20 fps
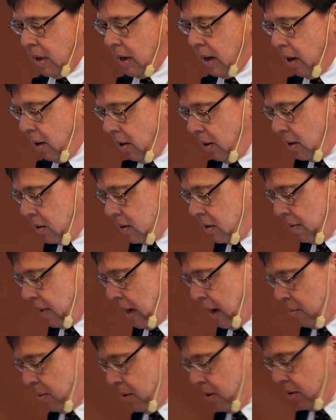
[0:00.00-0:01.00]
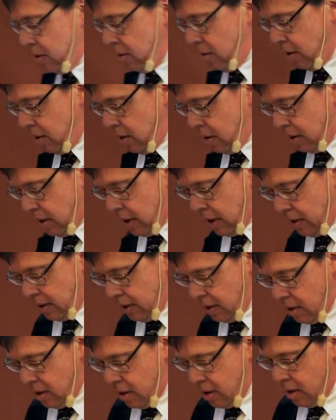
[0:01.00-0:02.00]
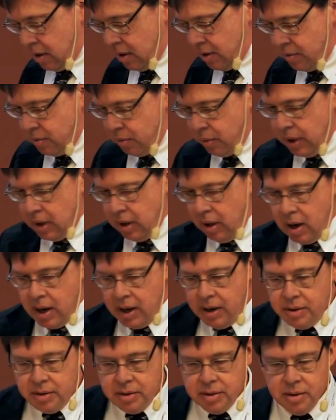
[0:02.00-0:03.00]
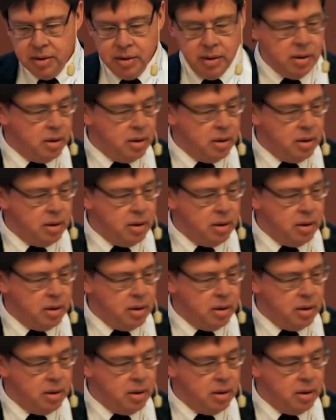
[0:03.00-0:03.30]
areas of opportunity that I think are unrealized